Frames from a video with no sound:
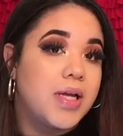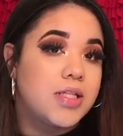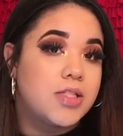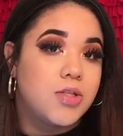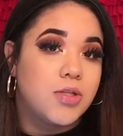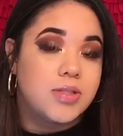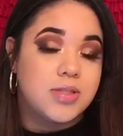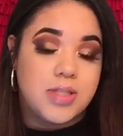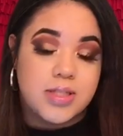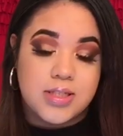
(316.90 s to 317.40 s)
Eats
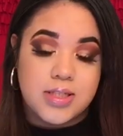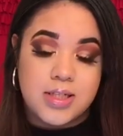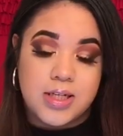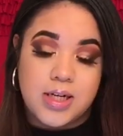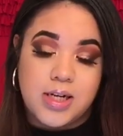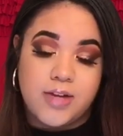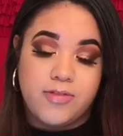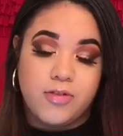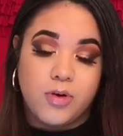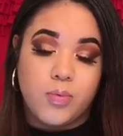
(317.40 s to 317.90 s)
doesn't
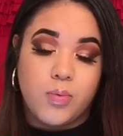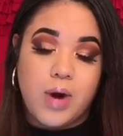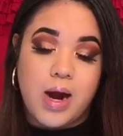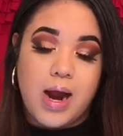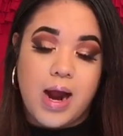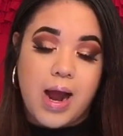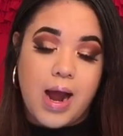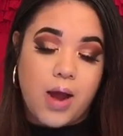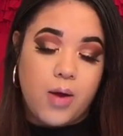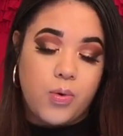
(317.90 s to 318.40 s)
deliver
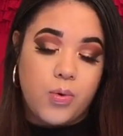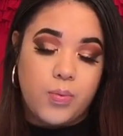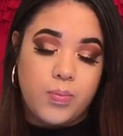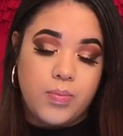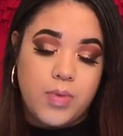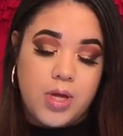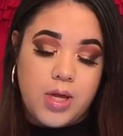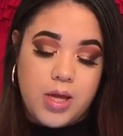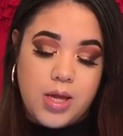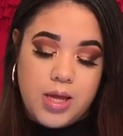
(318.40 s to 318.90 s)
where I,
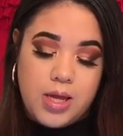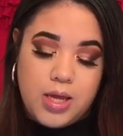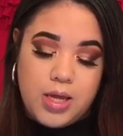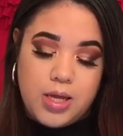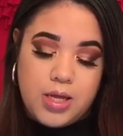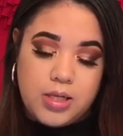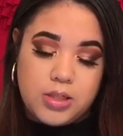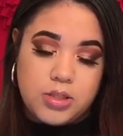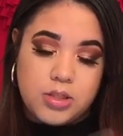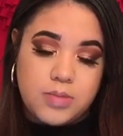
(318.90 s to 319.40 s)
oh,
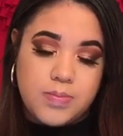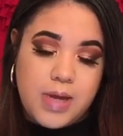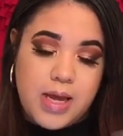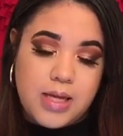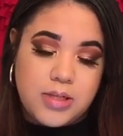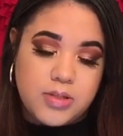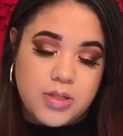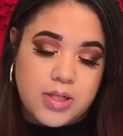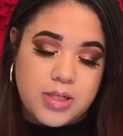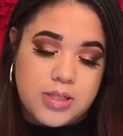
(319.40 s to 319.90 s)
it shows my
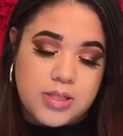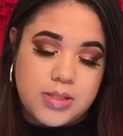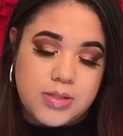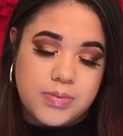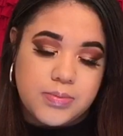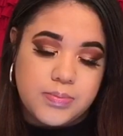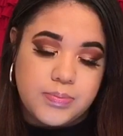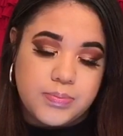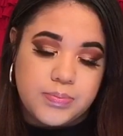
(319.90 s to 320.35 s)
address.